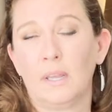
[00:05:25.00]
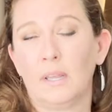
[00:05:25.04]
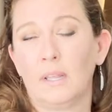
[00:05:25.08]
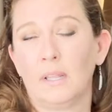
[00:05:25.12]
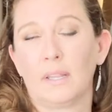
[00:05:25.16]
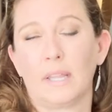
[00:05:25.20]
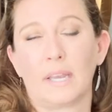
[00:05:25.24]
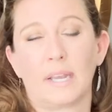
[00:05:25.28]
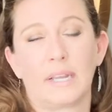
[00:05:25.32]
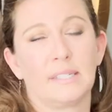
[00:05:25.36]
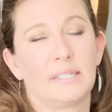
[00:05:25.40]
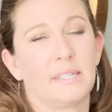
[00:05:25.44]

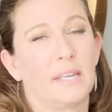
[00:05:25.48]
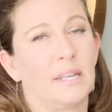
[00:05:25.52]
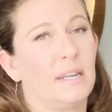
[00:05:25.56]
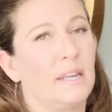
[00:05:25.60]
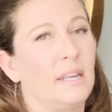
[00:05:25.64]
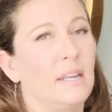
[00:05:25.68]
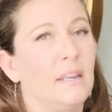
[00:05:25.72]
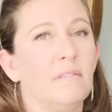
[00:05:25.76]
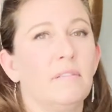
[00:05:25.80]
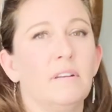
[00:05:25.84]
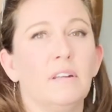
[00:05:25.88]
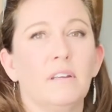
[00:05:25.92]
like I said,
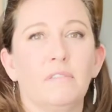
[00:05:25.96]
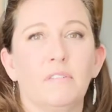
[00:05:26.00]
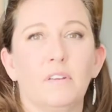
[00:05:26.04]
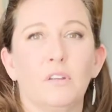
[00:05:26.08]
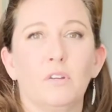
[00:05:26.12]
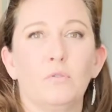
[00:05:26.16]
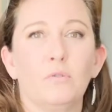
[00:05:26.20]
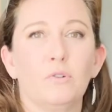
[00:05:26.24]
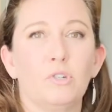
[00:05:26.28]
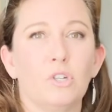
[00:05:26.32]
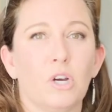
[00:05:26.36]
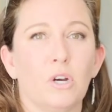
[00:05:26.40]
even if
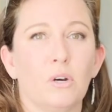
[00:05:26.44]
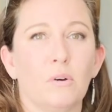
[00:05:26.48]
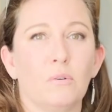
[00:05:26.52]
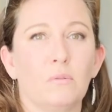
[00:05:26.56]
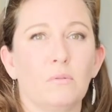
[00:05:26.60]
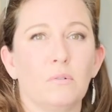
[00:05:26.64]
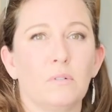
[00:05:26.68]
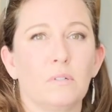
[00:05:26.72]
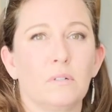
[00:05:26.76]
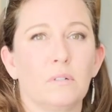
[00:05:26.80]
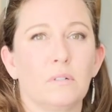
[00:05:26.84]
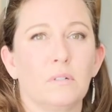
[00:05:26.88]
you
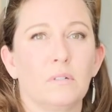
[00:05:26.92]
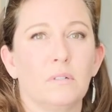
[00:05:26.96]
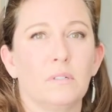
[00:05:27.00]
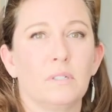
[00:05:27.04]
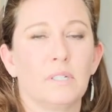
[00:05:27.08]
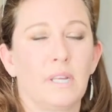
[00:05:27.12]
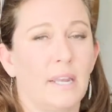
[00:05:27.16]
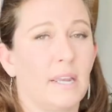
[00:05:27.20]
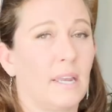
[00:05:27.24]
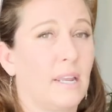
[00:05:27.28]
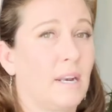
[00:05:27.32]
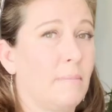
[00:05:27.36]
don't
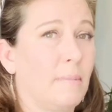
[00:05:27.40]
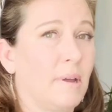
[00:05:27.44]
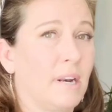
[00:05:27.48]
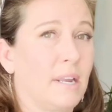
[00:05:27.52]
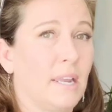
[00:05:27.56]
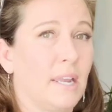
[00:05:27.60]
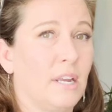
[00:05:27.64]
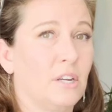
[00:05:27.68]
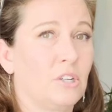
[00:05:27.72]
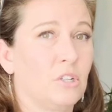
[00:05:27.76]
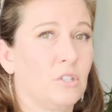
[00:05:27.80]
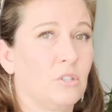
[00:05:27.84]
take any
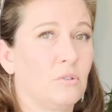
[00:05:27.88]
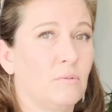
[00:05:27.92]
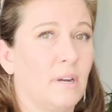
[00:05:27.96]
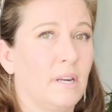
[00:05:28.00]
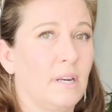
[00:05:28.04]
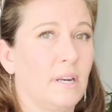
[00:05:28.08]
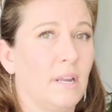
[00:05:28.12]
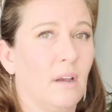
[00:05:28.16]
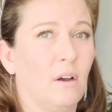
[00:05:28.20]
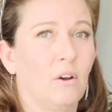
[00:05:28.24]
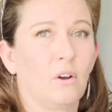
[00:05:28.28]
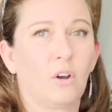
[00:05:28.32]
medications
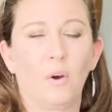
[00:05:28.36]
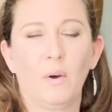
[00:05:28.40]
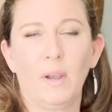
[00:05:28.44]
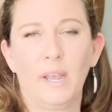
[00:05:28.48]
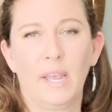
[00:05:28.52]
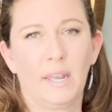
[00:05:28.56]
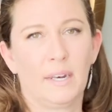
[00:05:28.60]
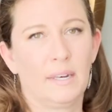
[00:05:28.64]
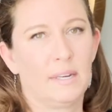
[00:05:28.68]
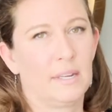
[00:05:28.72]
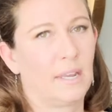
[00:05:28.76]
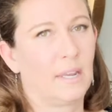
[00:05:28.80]
right now, go
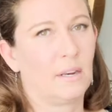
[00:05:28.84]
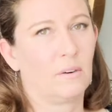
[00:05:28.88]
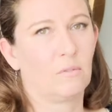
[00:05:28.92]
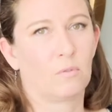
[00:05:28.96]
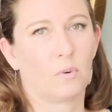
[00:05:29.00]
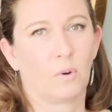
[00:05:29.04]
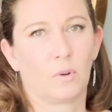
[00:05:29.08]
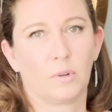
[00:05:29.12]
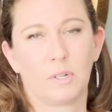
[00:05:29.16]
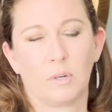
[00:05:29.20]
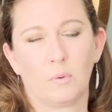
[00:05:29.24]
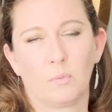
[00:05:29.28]
ahead and get
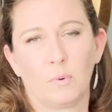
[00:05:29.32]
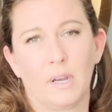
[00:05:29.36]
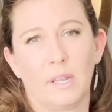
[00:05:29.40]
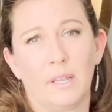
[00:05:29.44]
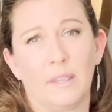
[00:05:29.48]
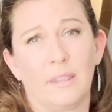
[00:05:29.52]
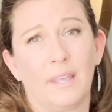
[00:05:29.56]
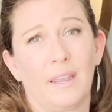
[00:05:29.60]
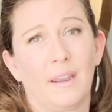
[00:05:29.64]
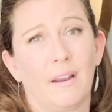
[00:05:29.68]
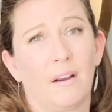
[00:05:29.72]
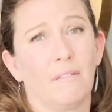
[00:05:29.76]
enrolled in one.
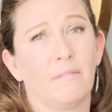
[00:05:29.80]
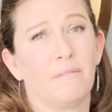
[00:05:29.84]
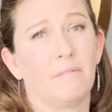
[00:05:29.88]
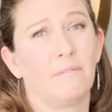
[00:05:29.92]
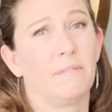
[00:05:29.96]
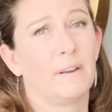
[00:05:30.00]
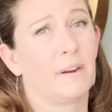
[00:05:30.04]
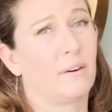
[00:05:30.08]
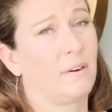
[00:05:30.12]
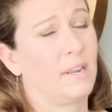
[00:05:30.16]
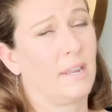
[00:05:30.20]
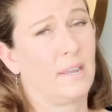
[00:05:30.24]
They are
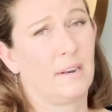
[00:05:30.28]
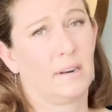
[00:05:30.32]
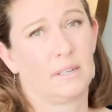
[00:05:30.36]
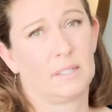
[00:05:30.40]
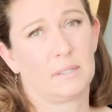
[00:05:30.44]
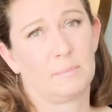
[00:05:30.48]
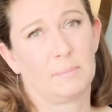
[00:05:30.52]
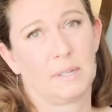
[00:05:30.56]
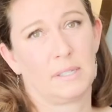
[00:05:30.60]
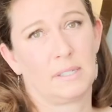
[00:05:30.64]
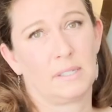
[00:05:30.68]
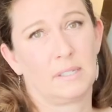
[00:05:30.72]
very
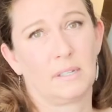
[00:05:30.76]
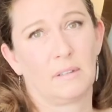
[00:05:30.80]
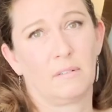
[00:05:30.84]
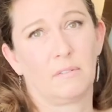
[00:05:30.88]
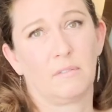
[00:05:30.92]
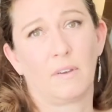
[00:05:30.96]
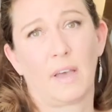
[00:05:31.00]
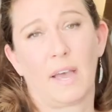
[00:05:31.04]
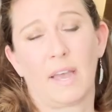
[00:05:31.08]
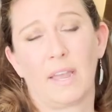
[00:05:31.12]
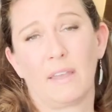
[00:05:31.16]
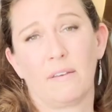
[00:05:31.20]
inexpensive.
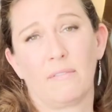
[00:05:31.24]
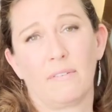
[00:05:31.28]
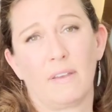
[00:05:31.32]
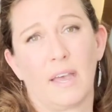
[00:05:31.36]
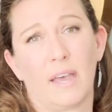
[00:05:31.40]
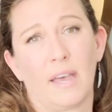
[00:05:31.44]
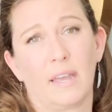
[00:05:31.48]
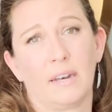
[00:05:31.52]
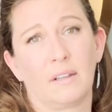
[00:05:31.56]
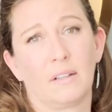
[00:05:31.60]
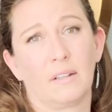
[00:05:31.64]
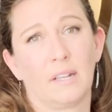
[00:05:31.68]
I have
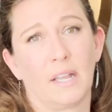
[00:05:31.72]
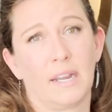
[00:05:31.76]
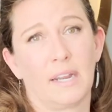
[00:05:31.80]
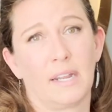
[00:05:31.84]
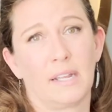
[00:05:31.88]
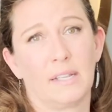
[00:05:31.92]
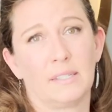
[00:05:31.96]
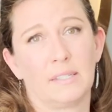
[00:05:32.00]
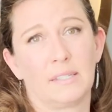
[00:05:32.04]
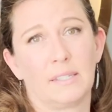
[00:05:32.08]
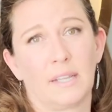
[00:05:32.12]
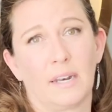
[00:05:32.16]
had
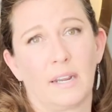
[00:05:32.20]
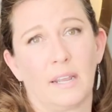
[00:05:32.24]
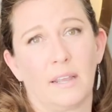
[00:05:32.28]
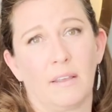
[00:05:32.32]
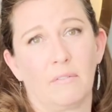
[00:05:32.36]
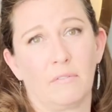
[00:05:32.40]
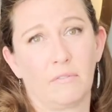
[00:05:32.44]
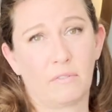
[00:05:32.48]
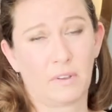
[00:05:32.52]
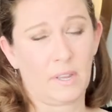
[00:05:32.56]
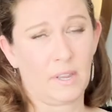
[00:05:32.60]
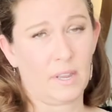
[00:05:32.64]
clients that
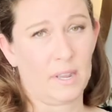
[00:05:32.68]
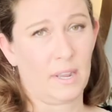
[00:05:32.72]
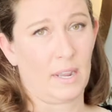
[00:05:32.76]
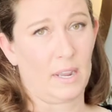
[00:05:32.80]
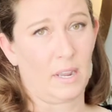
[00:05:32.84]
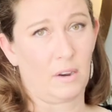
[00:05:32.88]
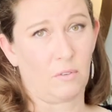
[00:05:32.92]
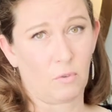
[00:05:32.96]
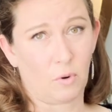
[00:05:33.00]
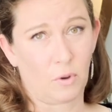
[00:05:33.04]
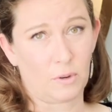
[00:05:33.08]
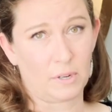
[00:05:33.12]
have
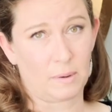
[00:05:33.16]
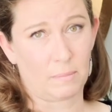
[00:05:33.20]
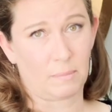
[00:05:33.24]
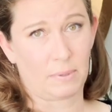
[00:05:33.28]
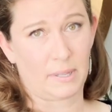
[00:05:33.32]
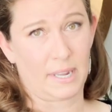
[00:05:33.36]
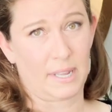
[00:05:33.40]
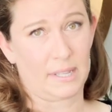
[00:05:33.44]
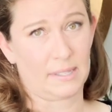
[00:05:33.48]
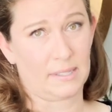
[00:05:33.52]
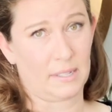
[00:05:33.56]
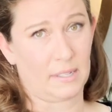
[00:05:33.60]
enrolled in
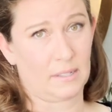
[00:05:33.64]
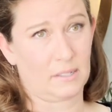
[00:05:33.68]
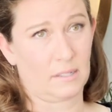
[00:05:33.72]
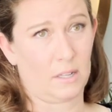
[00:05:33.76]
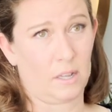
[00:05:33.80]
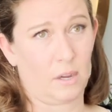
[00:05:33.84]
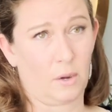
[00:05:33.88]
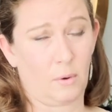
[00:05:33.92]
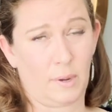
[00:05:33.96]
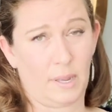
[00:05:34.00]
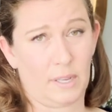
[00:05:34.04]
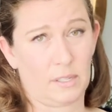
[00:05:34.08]
plans as
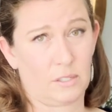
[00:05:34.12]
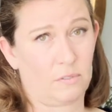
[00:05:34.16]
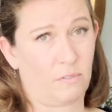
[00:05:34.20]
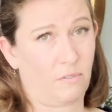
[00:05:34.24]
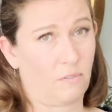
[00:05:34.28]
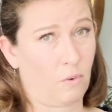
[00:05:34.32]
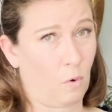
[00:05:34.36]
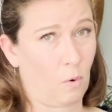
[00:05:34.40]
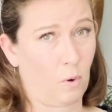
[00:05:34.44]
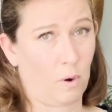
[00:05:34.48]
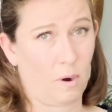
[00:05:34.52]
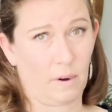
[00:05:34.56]
low as
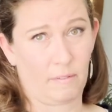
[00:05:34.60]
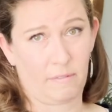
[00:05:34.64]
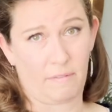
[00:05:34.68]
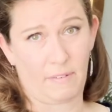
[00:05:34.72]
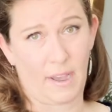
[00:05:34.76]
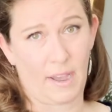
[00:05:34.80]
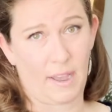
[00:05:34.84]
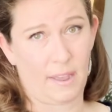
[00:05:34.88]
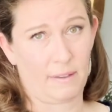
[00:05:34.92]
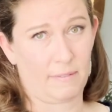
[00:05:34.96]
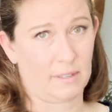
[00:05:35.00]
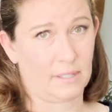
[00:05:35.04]
$4,
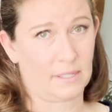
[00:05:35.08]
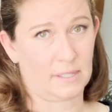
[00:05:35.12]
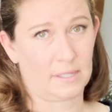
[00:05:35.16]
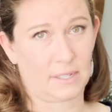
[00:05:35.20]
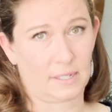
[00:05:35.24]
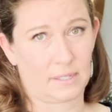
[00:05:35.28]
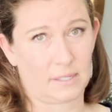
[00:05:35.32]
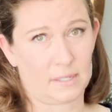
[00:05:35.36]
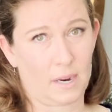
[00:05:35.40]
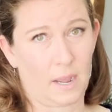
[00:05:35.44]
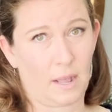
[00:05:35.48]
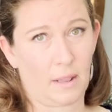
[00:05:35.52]
$5, and
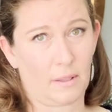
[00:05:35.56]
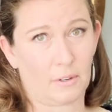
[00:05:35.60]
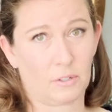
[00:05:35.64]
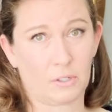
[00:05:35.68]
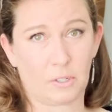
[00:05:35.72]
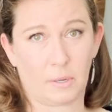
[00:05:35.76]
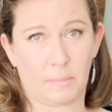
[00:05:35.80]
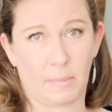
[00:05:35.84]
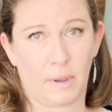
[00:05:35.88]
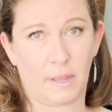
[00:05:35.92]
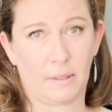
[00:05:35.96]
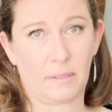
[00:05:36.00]
$6
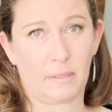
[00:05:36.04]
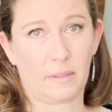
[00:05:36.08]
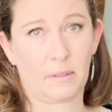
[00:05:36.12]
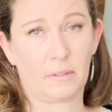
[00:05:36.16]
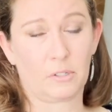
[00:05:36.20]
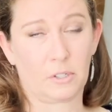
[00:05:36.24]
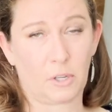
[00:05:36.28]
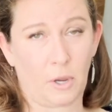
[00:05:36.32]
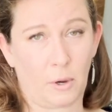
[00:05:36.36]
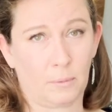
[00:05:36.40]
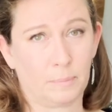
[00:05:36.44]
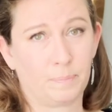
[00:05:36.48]
a month.
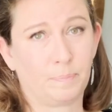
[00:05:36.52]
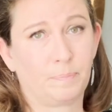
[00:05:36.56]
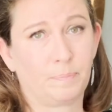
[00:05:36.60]
So